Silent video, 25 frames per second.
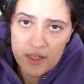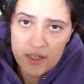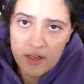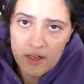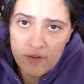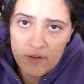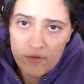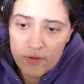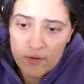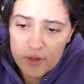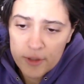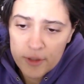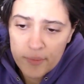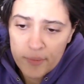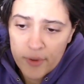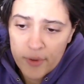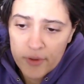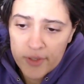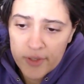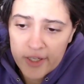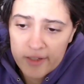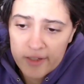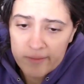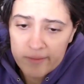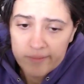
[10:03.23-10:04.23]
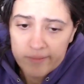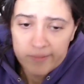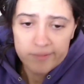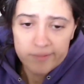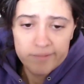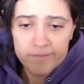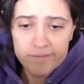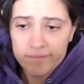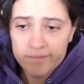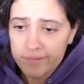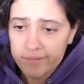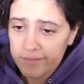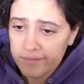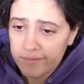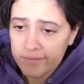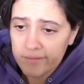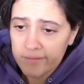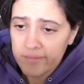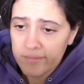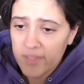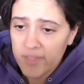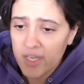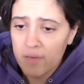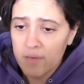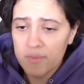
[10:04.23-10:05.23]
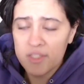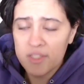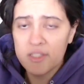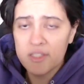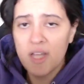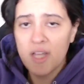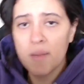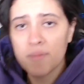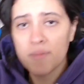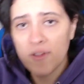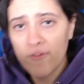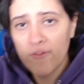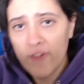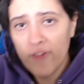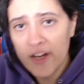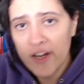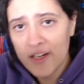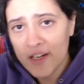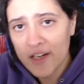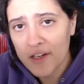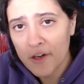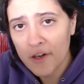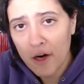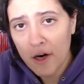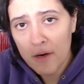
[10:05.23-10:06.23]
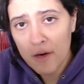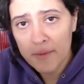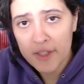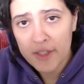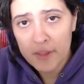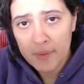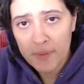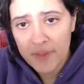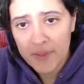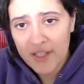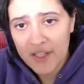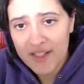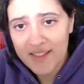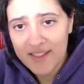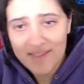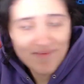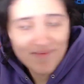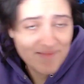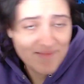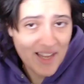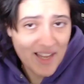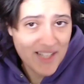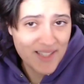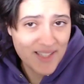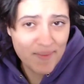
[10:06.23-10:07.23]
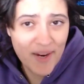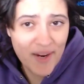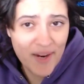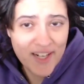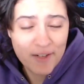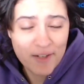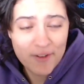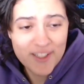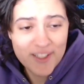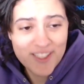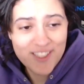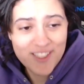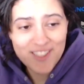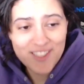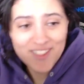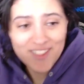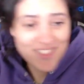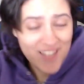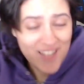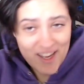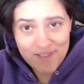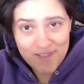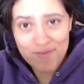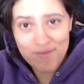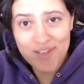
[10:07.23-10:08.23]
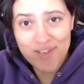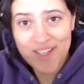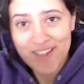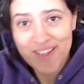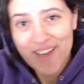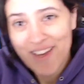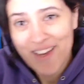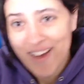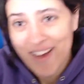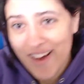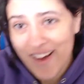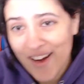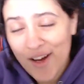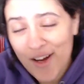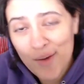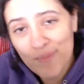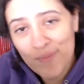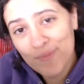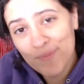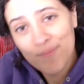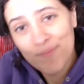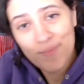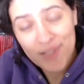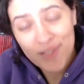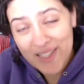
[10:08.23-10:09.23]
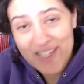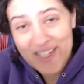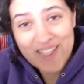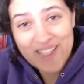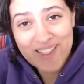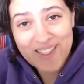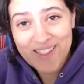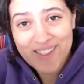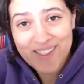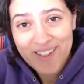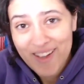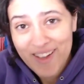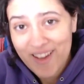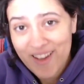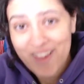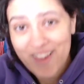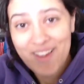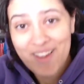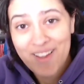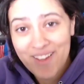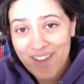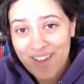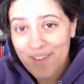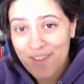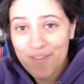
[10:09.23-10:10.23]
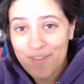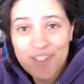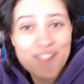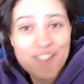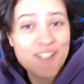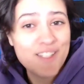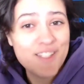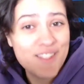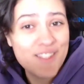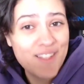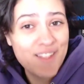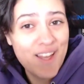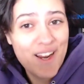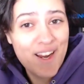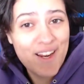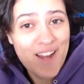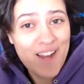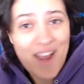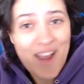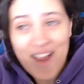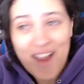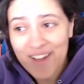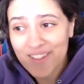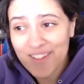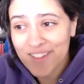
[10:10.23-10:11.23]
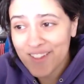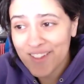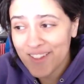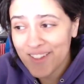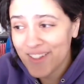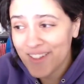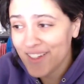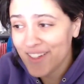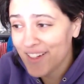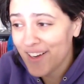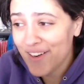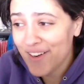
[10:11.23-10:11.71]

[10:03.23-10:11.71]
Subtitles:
on Forspoken. Can we stop defending garbage, please? That's my question. Can we? Please? Can we just like actually,